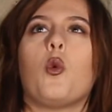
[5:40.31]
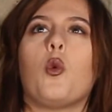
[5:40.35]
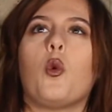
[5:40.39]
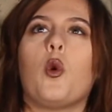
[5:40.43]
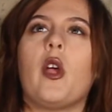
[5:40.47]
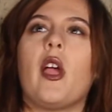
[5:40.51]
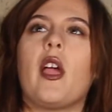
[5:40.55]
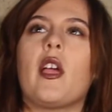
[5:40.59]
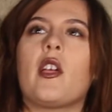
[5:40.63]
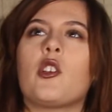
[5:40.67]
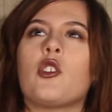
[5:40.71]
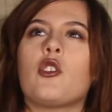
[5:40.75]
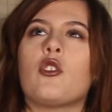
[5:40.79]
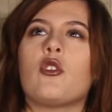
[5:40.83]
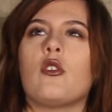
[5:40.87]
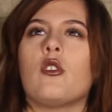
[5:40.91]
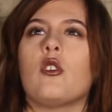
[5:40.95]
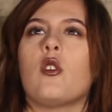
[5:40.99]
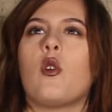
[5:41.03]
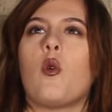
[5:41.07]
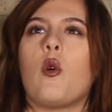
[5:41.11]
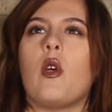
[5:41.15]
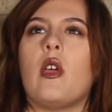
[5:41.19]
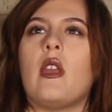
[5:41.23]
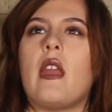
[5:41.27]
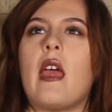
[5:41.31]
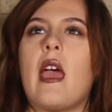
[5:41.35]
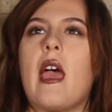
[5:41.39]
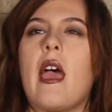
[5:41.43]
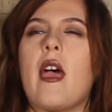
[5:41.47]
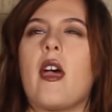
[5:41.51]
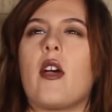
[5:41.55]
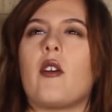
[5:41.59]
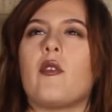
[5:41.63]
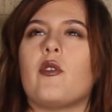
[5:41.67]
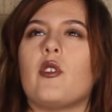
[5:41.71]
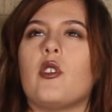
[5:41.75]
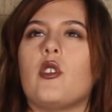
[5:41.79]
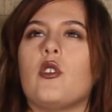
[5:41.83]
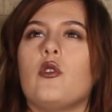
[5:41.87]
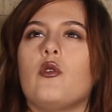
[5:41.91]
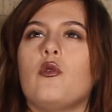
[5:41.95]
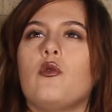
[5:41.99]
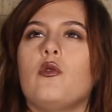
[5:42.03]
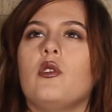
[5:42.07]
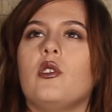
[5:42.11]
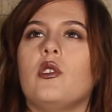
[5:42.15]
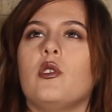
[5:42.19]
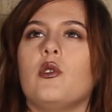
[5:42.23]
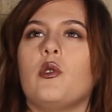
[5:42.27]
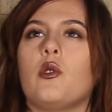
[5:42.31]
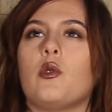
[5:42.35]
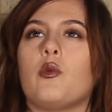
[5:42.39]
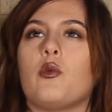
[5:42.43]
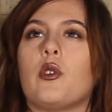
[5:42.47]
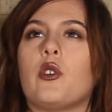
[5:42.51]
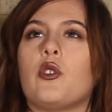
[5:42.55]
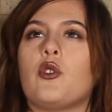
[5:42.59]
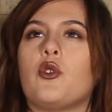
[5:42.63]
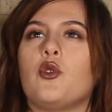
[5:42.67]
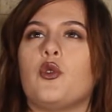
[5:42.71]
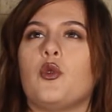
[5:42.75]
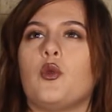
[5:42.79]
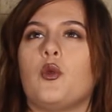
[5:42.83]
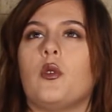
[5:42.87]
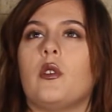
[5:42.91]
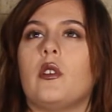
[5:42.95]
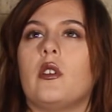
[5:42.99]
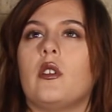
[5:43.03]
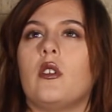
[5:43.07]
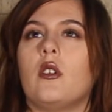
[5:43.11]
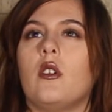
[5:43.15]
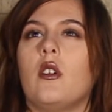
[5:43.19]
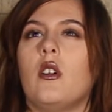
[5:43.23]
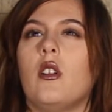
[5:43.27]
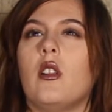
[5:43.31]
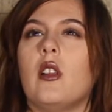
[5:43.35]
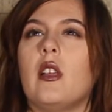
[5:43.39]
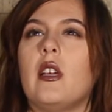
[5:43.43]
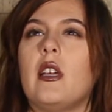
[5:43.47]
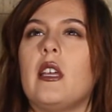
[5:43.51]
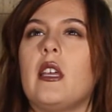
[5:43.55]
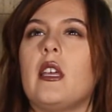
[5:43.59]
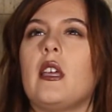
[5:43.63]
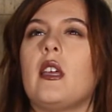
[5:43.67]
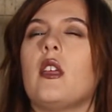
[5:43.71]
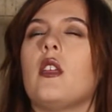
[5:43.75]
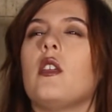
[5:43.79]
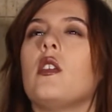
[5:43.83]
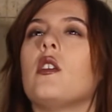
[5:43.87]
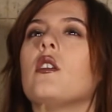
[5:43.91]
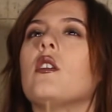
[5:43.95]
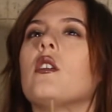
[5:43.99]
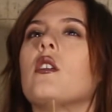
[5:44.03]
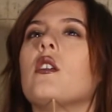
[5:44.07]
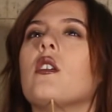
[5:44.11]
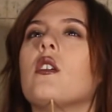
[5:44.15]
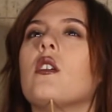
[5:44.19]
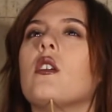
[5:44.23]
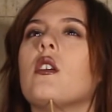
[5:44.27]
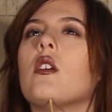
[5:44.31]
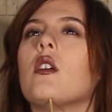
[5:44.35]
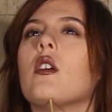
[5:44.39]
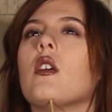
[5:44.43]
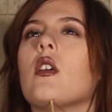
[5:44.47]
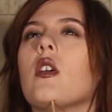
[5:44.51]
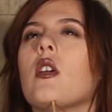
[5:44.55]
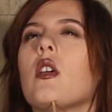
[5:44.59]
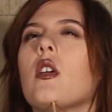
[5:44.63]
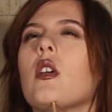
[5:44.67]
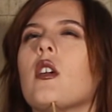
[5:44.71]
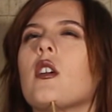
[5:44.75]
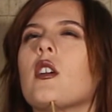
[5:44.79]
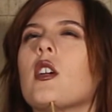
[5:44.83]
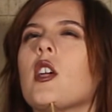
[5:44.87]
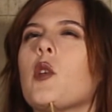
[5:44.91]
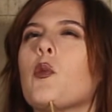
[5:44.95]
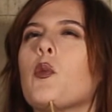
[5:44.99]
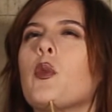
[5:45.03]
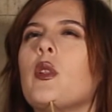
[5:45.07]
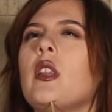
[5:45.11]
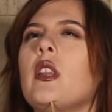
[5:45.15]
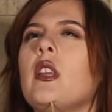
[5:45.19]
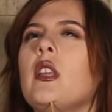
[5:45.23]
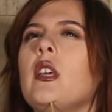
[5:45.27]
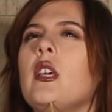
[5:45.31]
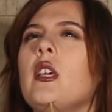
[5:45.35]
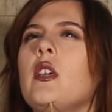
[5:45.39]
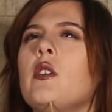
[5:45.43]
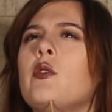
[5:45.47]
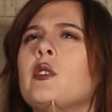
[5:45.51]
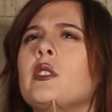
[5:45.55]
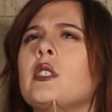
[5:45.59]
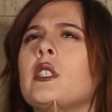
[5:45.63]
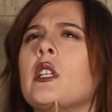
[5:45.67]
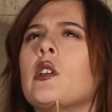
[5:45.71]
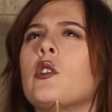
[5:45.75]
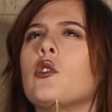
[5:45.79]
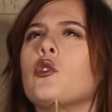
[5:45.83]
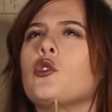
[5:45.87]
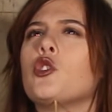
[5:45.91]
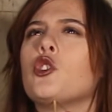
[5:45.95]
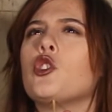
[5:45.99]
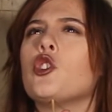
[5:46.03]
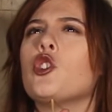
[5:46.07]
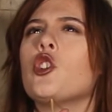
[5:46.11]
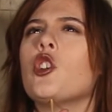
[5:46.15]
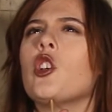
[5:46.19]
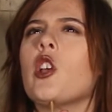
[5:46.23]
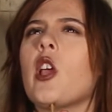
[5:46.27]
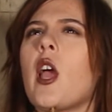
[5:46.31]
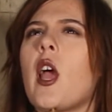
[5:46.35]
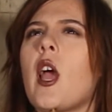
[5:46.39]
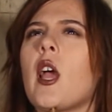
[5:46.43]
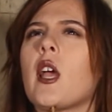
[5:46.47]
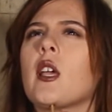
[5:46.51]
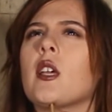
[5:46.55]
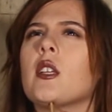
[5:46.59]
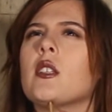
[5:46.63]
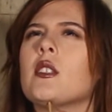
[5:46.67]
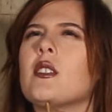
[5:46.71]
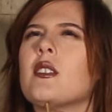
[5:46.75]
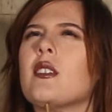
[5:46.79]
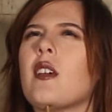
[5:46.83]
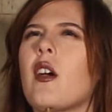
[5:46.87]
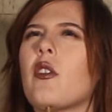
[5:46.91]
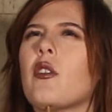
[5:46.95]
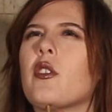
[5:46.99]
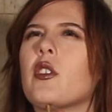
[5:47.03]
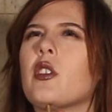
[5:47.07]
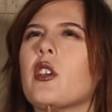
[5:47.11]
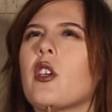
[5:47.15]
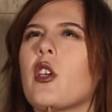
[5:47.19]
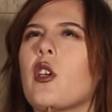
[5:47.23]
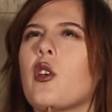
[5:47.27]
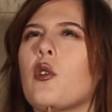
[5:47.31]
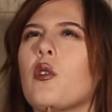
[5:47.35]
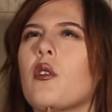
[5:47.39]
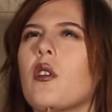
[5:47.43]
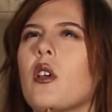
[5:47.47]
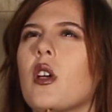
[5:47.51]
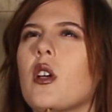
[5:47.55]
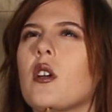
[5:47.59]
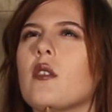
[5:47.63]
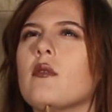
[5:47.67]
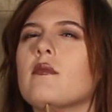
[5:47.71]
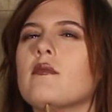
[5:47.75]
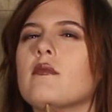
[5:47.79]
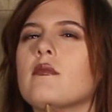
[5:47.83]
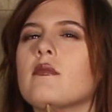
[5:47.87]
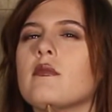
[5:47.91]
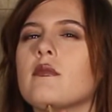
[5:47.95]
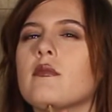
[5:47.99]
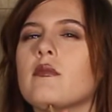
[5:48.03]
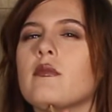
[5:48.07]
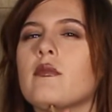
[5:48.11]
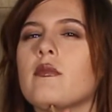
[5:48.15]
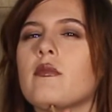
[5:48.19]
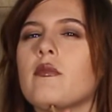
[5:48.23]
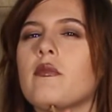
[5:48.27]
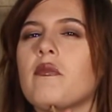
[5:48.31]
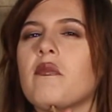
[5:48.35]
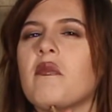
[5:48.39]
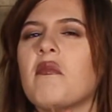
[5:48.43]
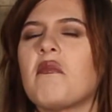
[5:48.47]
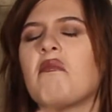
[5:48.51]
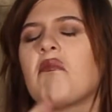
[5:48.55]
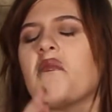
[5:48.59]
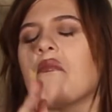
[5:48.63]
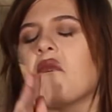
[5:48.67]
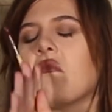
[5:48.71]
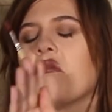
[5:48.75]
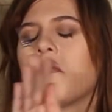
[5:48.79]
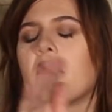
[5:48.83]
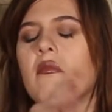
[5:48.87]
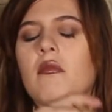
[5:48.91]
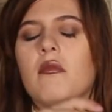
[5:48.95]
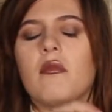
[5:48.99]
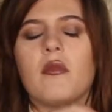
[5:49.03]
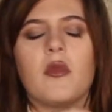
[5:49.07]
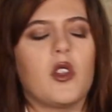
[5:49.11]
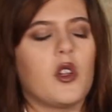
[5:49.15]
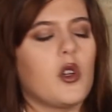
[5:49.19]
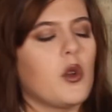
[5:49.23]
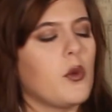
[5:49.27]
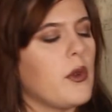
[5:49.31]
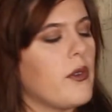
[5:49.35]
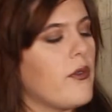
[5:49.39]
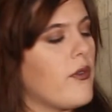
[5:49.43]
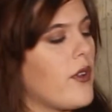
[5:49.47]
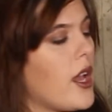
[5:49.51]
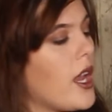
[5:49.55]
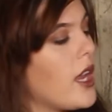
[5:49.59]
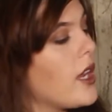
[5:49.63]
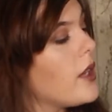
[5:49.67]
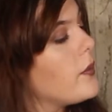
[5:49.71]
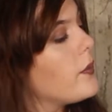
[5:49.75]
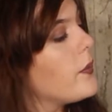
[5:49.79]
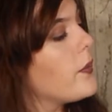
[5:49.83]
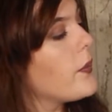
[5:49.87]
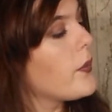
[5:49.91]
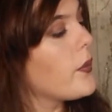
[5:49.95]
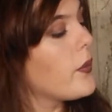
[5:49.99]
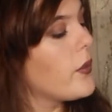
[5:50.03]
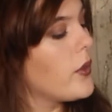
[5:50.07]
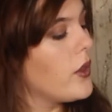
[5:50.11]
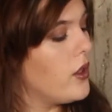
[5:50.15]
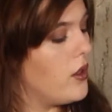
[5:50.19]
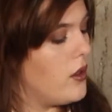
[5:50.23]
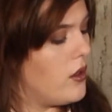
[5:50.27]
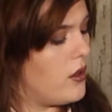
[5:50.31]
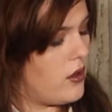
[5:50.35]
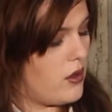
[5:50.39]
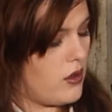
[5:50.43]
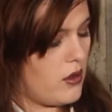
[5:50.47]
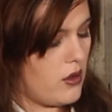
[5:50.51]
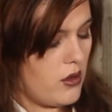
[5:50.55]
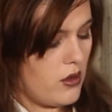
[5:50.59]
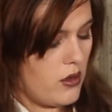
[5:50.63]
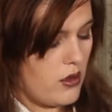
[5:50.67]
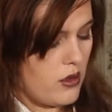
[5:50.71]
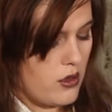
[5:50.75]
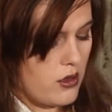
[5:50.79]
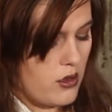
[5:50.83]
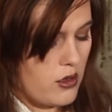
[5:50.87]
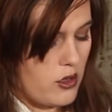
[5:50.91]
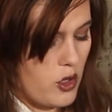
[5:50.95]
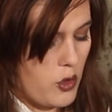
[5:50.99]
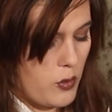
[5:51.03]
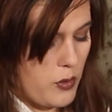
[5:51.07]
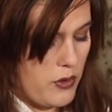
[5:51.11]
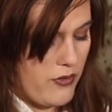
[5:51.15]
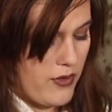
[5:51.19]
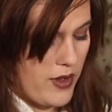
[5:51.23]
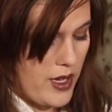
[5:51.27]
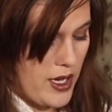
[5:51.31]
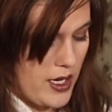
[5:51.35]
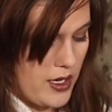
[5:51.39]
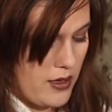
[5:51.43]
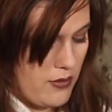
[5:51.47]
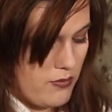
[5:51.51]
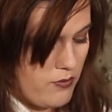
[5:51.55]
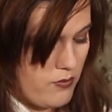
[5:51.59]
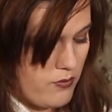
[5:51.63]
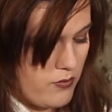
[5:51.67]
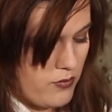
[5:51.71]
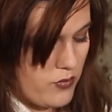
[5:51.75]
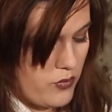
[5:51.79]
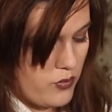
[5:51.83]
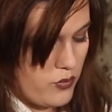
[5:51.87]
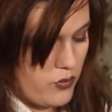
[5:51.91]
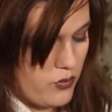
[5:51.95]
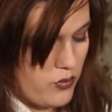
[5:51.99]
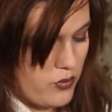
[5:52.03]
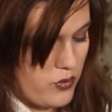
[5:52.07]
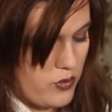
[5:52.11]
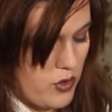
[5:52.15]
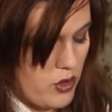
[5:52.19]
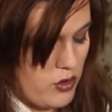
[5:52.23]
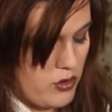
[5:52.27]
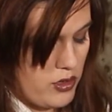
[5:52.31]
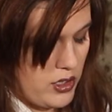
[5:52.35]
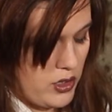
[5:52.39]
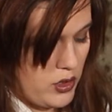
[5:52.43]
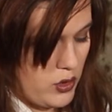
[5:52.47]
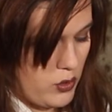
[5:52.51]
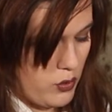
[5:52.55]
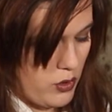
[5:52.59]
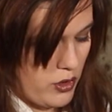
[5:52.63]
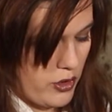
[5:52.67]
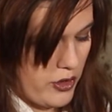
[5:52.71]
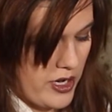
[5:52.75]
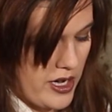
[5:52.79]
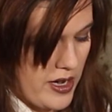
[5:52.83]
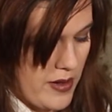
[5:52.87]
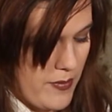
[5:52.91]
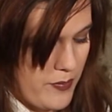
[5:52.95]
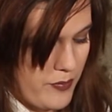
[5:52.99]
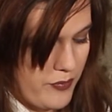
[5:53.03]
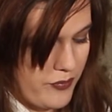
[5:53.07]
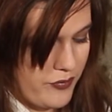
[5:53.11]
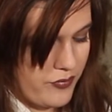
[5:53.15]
We're actually going to have you do the ritual in, I believe, a little shack in South Dakota. It'll be fine. You'll be fine. No need to worry.